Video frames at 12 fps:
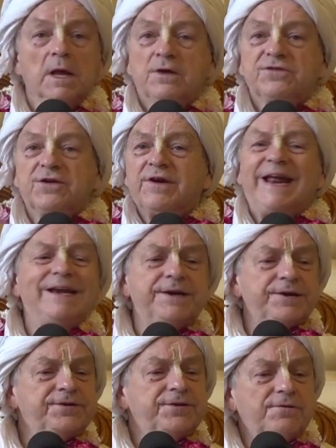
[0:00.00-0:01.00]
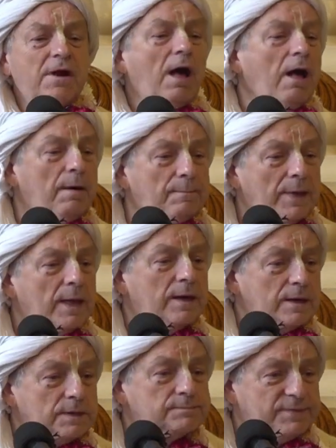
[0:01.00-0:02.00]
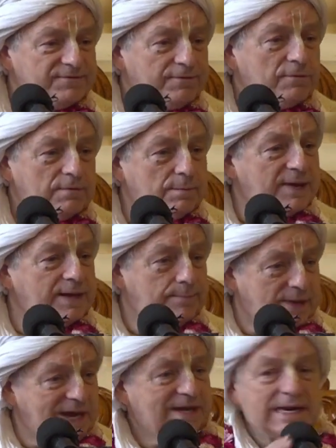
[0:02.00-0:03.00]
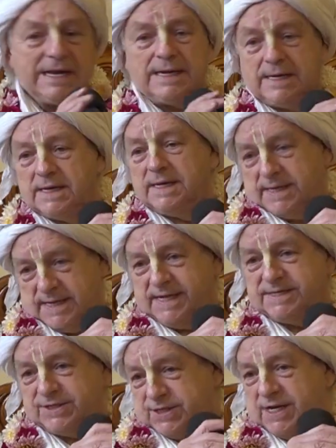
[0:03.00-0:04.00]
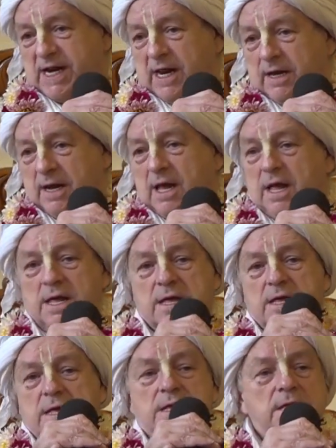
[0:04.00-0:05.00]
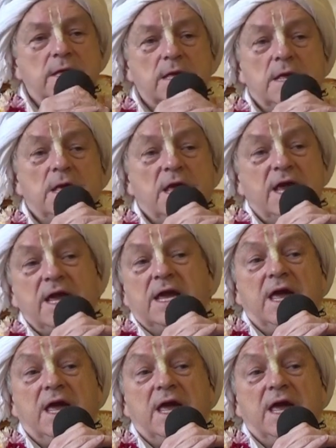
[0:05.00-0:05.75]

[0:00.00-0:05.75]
surrendered to Ram before the big battle in Sri Lanka. He